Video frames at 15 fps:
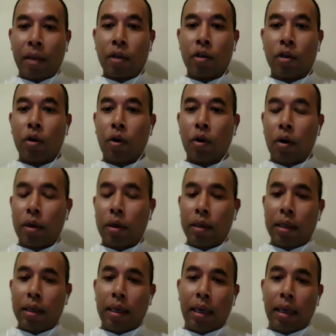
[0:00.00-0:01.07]
So
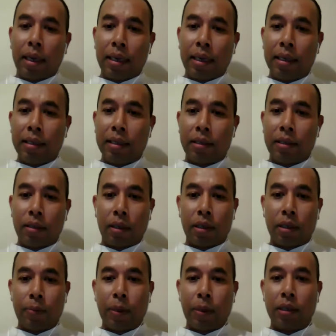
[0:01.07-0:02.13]
his
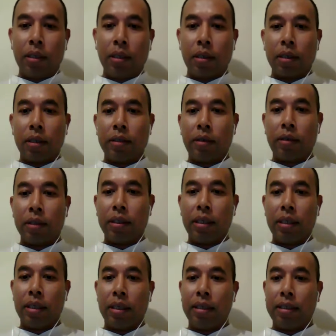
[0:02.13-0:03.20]
special consideration
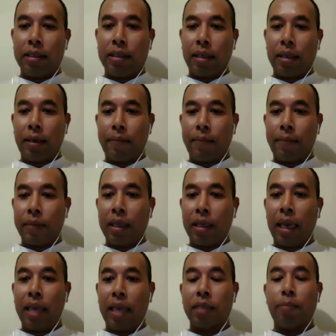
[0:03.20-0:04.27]
is
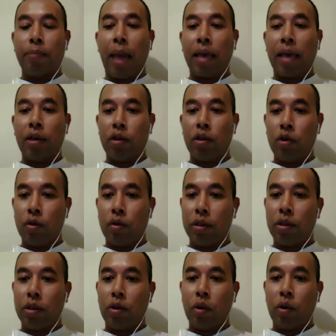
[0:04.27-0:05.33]
he has back injuries,
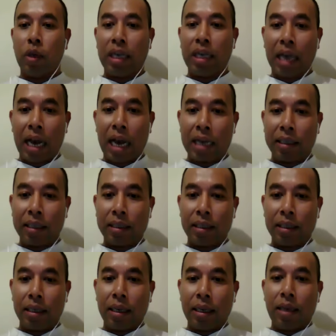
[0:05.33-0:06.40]
so he can't
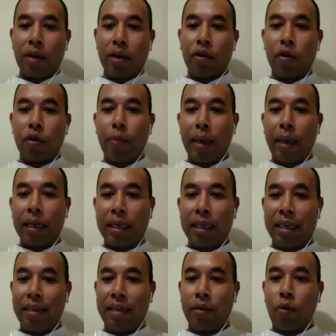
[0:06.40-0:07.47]
remain
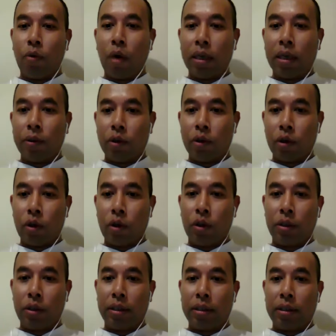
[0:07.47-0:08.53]
in one
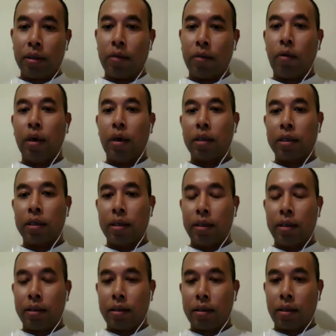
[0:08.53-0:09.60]
situations or one
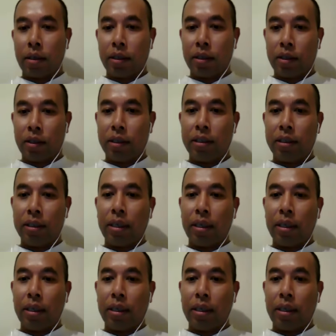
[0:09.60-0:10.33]
conditions